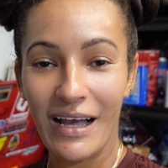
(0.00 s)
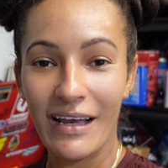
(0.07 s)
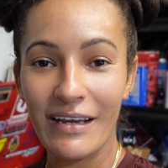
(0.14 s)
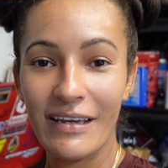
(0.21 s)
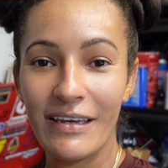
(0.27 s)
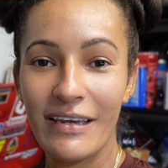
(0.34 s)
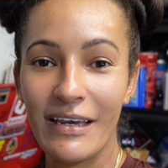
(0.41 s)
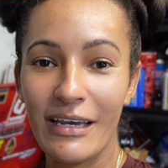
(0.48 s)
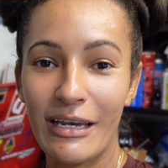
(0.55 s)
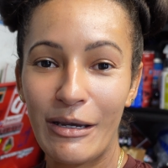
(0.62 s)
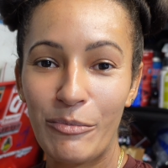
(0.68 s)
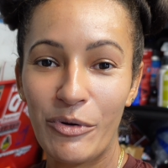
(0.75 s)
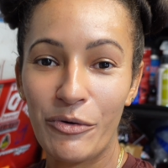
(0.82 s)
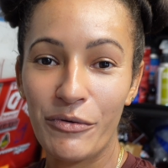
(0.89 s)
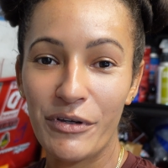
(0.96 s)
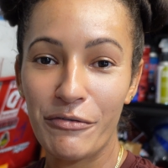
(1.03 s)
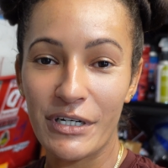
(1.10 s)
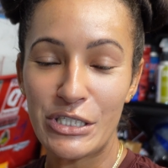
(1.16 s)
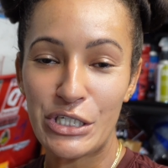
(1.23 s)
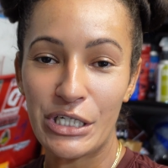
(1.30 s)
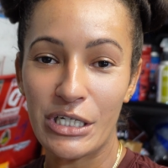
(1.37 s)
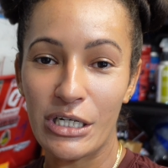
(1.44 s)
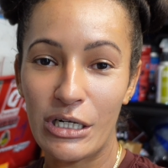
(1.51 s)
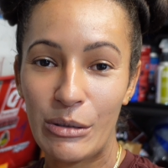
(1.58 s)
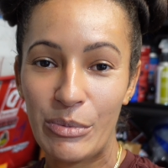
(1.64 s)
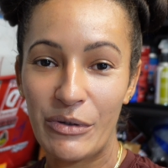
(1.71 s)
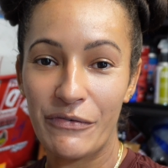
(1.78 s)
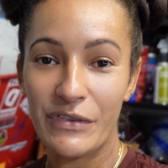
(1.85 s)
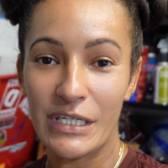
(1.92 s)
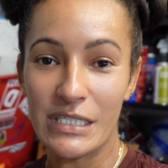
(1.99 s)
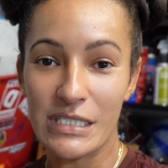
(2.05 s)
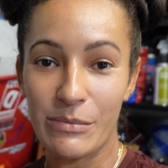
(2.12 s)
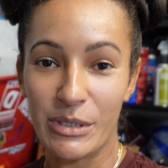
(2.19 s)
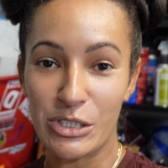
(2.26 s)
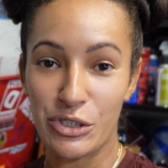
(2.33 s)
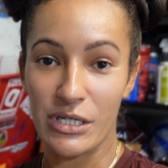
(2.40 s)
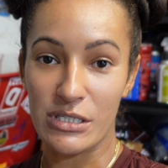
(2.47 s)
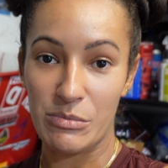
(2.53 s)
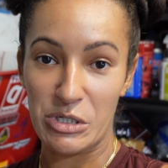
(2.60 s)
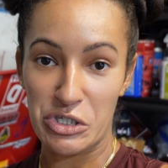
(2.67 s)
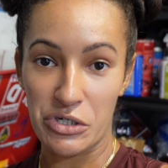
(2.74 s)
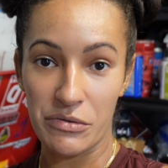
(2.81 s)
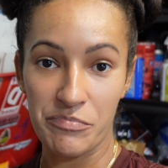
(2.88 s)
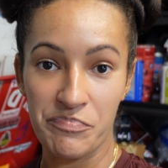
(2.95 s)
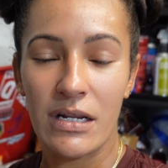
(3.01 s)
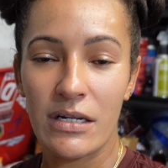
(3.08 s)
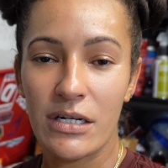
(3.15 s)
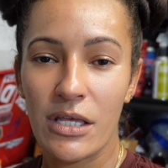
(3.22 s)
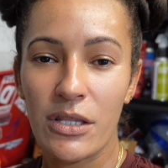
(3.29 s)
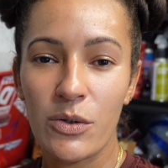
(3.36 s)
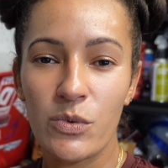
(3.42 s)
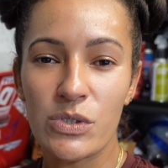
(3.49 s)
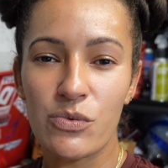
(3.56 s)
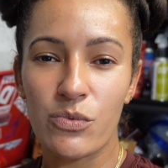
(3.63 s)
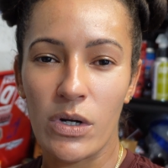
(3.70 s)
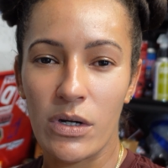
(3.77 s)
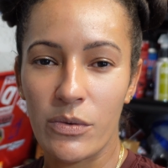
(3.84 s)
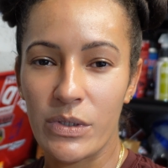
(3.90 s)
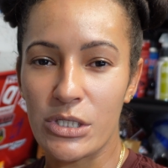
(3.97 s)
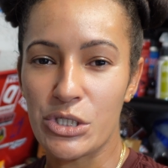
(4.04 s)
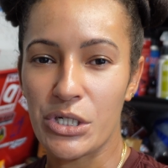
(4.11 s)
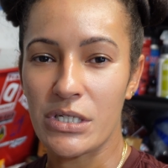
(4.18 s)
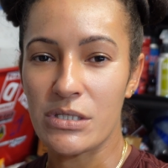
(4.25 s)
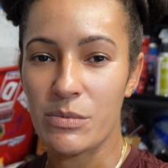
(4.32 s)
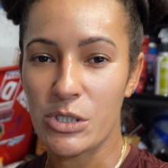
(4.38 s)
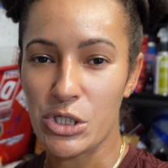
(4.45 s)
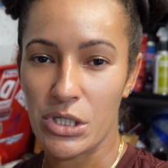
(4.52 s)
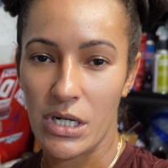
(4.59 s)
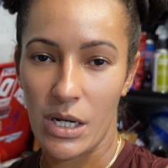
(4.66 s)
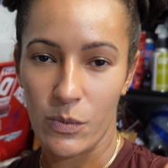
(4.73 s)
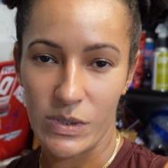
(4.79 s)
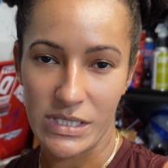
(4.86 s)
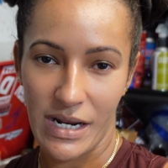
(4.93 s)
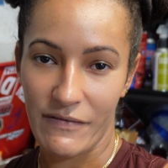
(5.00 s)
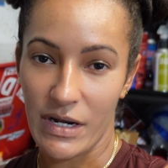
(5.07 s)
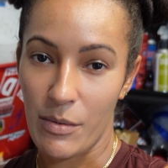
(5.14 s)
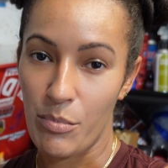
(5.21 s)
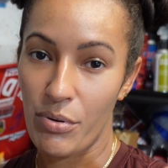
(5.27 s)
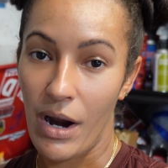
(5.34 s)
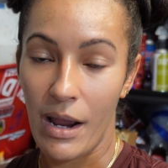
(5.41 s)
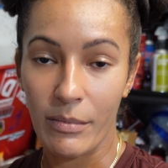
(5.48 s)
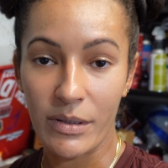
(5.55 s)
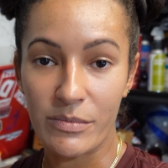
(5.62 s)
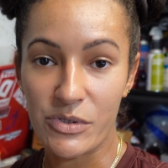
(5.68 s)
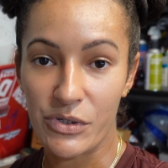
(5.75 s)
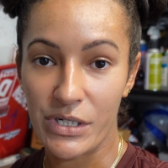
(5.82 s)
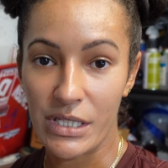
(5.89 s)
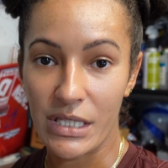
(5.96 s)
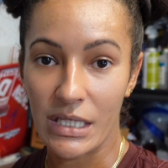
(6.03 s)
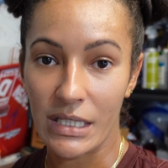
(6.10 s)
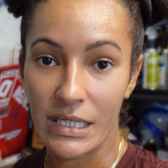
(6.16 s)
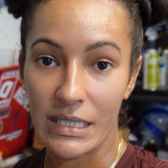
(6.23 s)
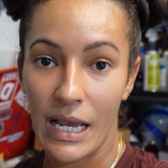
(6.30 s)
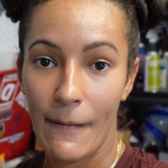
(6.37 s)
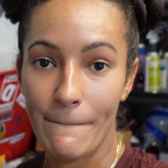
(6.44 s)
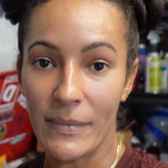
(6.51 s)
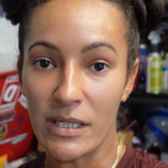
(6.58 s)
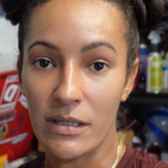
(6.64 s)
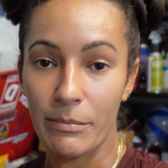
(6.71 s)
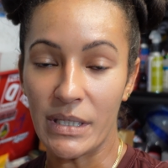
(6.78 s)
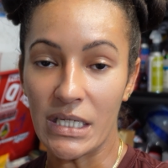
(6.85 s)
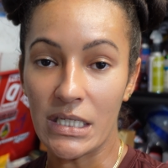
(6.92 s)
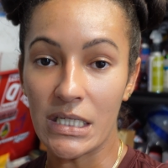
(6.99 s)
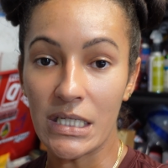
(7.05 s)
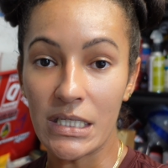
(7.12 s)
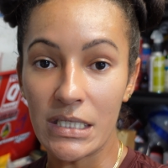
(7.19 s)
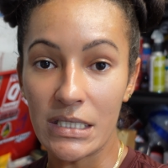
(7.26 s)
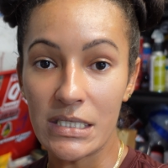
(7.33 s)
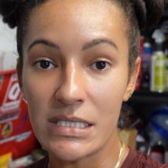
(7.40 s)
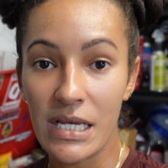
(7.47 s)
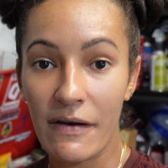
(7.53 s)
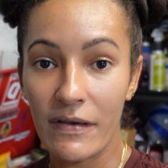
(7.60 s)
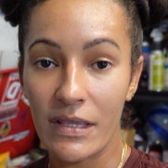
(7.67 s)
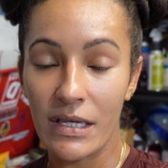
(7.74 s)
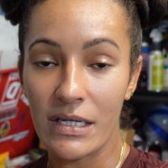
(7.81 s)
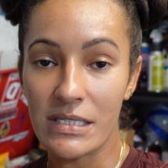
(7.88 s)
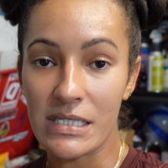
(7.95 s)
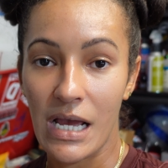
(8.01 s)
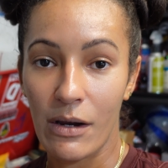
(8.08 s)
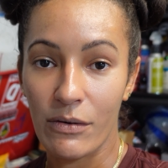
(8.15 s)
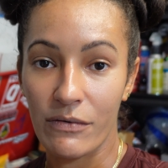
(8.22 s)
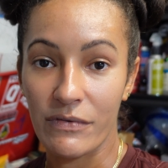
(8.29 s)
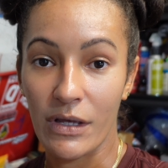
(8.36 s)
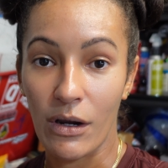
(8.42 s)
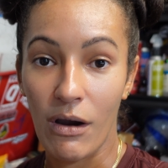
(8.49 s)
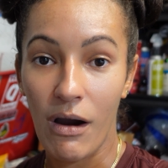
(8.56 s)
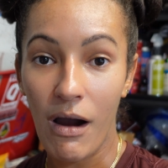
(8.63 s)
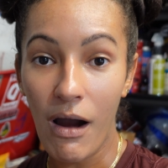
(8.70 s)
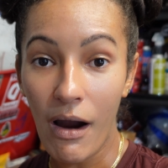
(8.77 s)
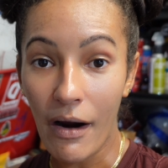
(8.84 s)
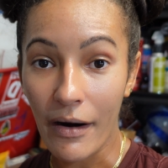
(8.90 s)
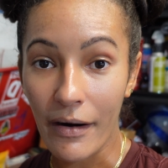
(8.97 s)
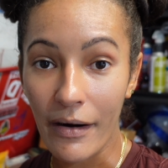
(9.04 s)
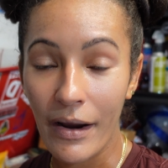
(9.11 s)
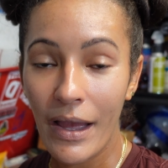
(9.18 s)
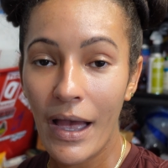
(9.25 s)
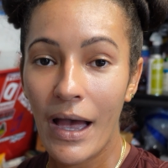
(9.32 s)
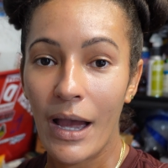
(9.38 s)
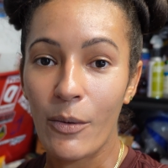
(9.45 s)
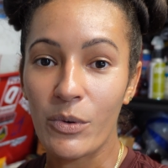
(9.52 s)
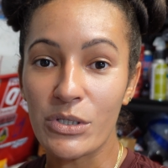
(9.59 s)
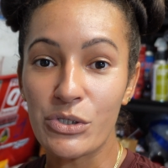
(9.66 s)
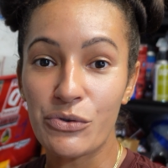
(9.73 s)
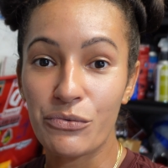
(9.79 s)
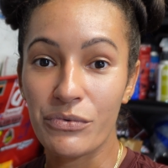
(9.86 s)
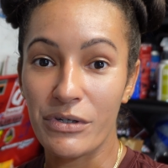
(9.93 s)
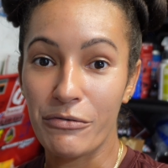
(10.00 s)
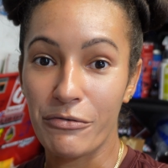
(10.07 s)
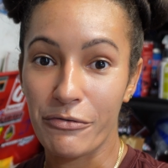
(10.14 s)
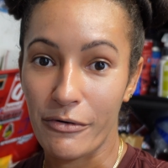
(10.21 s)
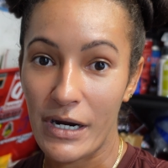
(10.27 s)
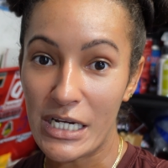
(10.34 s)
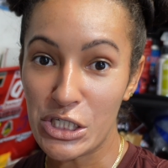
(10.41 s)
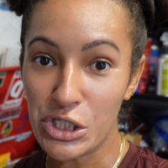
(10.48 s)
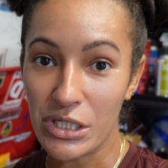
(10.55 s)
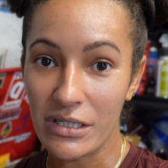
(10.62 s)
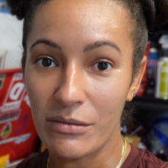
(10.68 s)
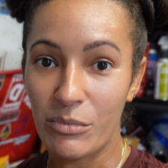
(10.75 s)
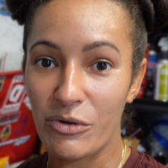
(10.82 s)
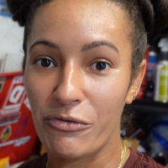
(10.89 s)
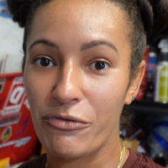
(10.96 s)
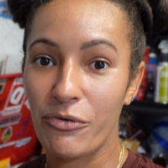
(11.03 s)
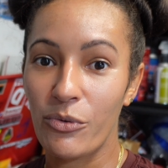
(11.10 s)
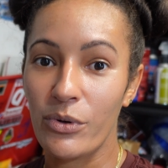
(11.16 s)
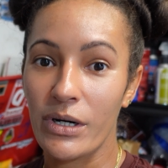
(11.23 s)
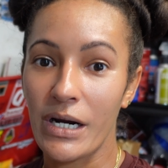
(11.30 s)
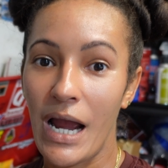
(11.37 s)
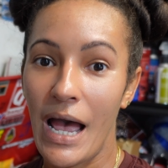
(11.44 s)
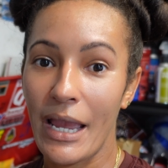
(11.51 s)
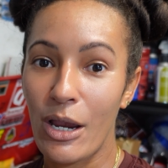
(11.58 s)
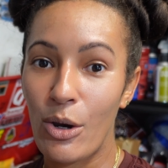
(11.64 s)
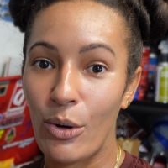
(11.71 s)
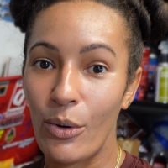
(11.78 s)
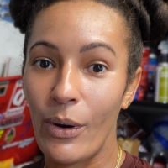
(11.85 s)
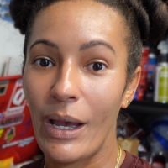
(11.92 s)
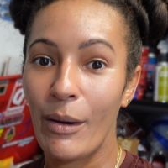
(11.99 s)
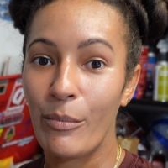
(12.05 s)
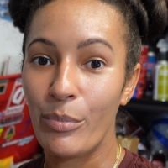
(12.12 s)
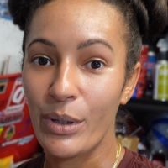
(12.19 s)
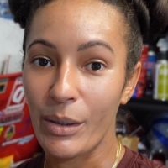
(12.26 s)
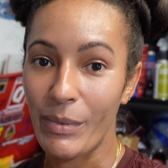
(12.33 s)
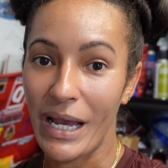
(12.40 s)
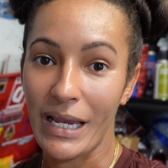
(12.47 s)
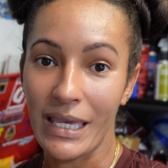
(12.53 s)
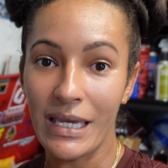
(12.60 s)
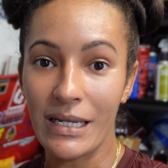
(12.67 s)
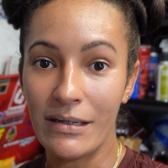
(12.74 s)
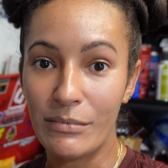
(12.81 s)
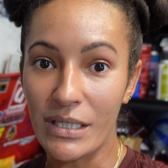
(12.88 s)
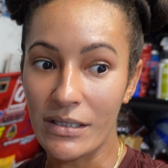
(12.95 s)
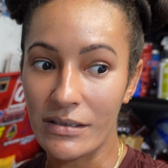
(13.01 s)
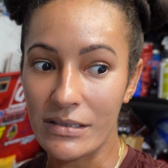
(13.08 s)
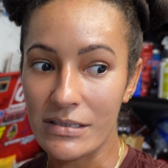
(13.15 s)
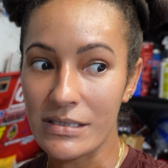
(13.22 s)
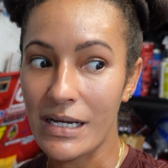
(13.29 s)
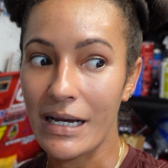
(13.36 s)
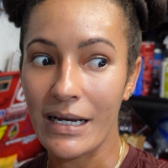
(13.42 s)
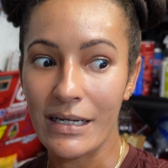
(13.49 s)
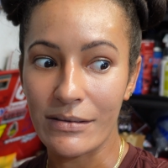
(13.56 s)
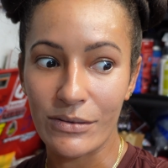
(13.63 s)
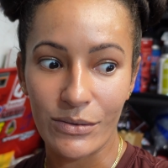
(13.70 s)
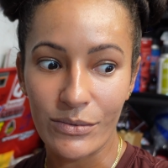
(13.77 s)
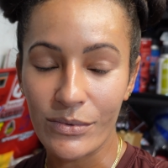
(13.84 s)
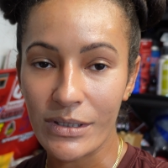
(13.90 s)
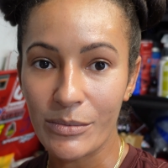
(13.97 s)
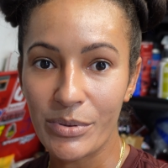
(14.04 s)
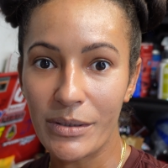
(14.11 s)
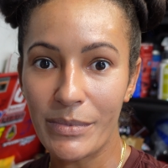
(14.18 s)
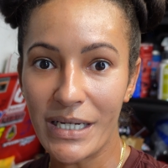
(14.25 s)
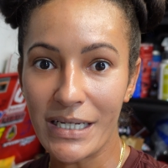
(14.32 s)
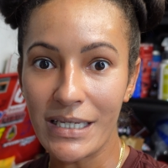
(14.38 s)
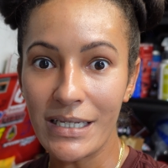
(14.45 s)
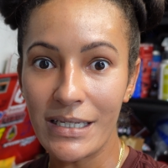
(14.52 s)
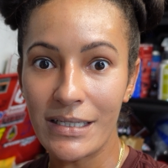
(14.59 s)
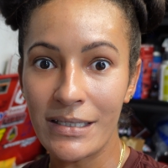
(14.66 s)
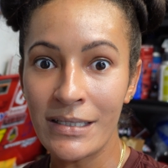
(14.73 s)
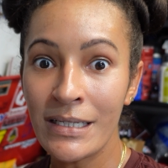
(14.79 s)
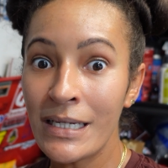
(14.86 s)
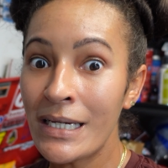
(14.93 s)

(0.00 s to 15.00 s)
I am refreshing a couple of things in my transmission. Nothing was wrong with the transmission. I wasn't having any problems or anything like that, but because everything is out of the car, I want to refresh it before I go and put it back in, because I don't want to put it back in